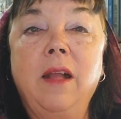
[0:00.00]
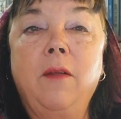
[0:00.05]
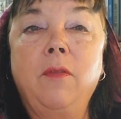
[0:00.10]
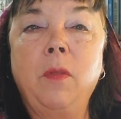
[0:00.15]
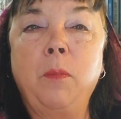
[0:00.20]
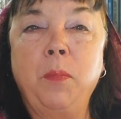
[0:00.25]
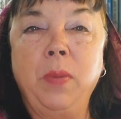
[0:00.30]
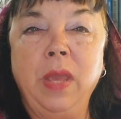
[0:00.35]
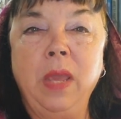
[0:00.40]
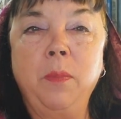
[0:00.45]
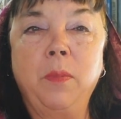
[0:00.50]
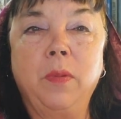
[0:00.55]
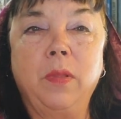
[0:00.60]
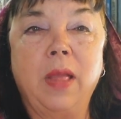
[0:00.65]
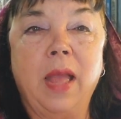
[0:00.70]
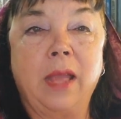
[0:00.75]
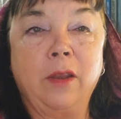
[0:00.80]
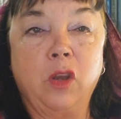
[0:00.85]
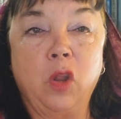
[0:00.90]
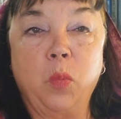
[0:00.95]
The people
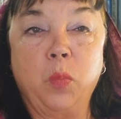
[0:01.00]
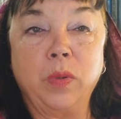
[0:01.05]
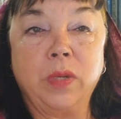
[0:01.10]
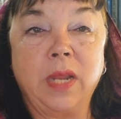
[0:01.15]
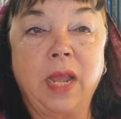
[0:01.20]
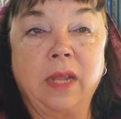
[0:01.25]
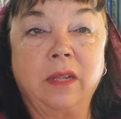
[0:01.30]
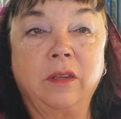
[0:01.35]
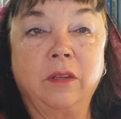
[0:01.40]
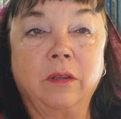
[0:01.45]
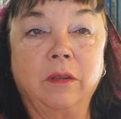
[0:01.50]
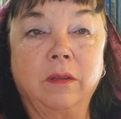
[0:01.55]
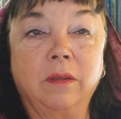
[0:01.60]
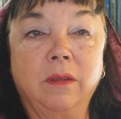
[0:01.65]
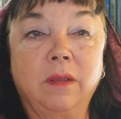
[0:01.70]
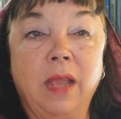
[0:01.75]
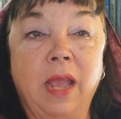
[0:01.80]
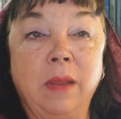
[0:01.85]
had no protector,